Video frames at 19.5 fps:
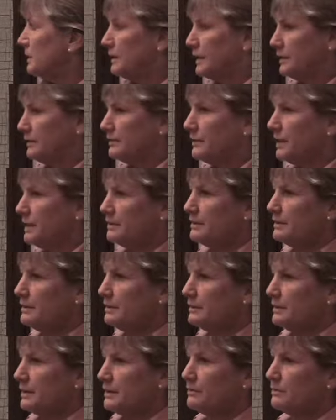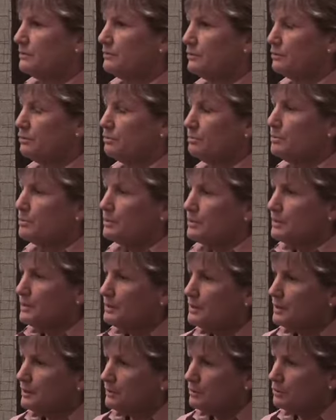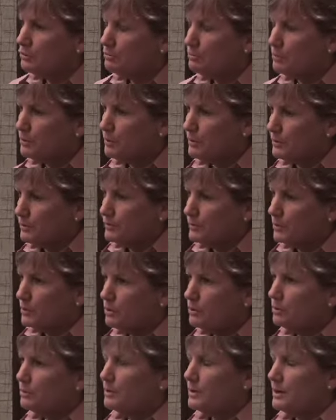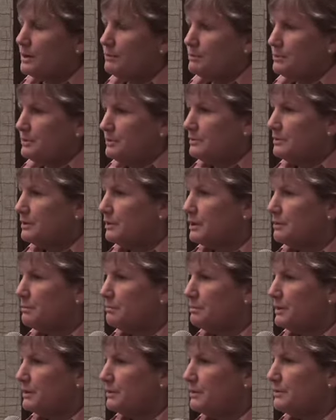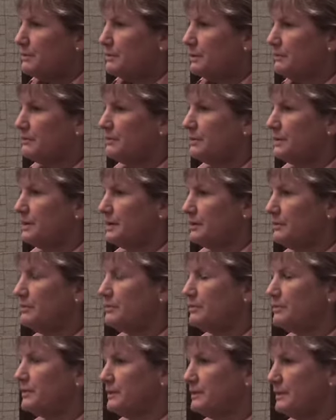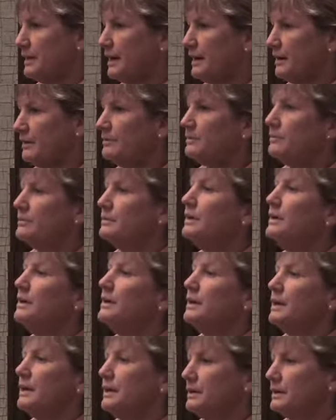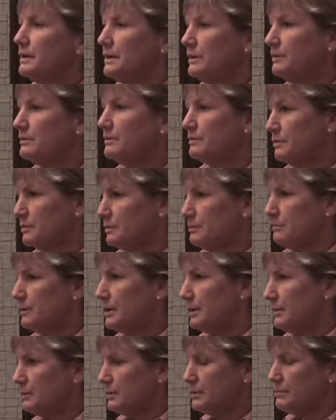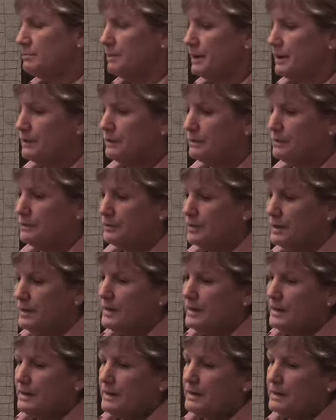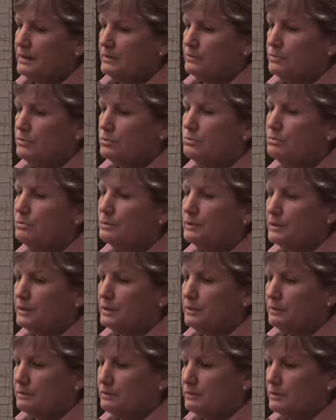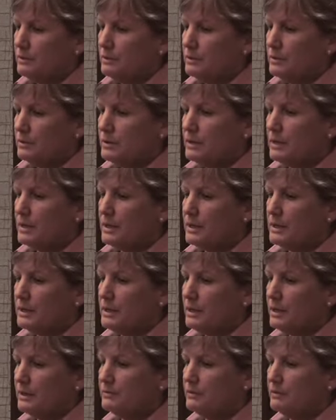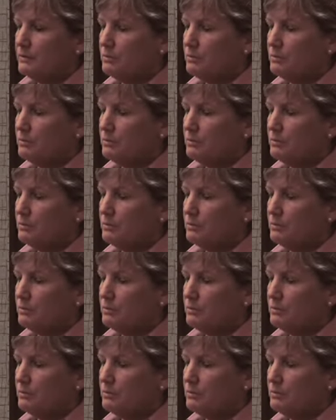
That's not the intent of the sport. The intent of the sport is to go to a competition and compare yourself against the test and against your other competitors. I do believe that, because I've